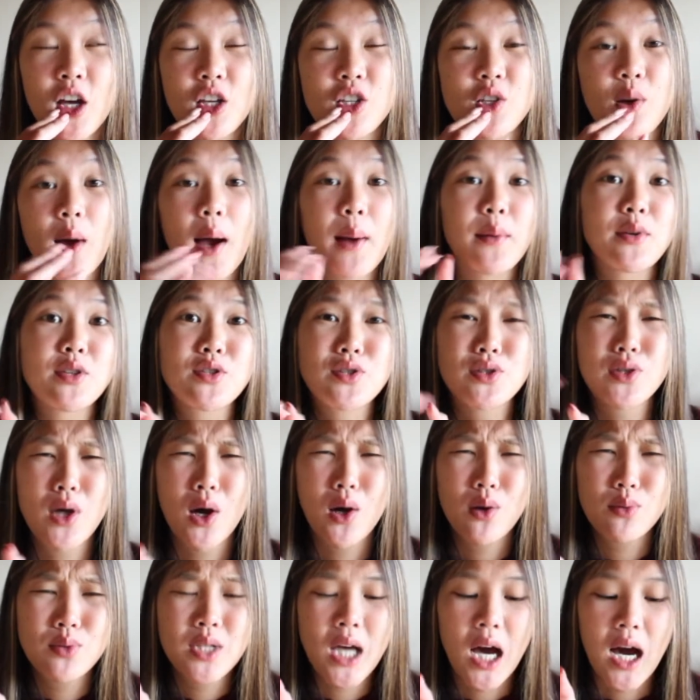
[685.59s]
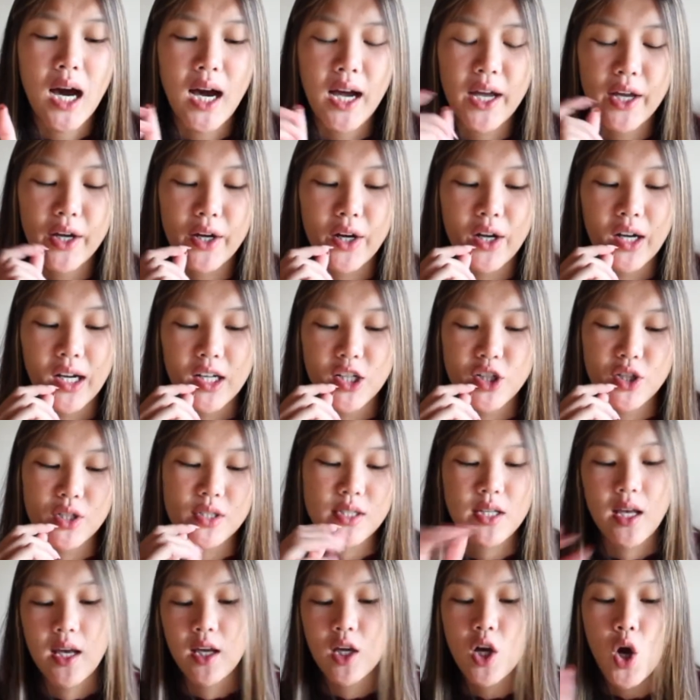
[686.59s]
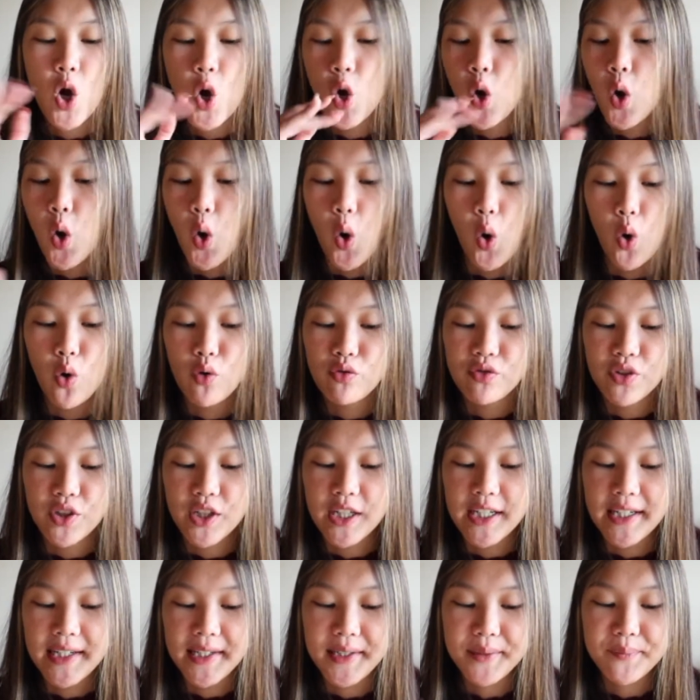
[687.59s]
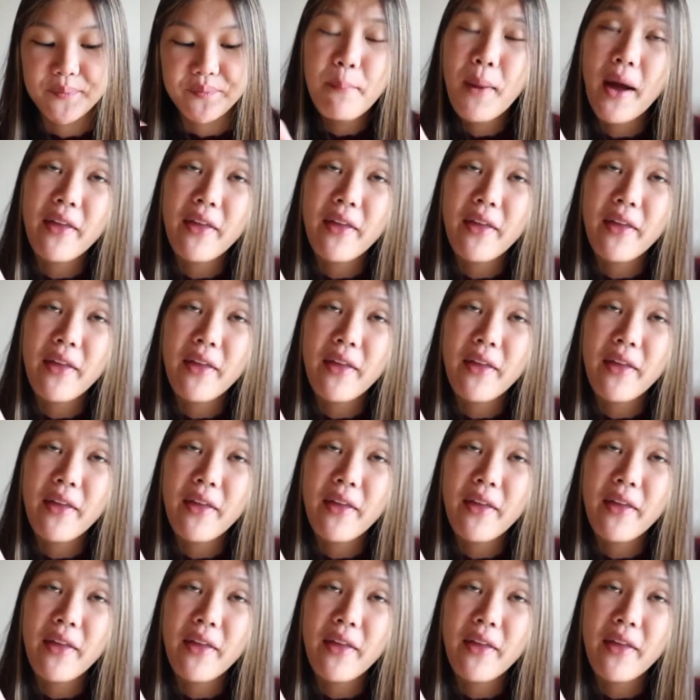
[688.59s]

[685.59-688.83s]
So I was so tired and just like over it.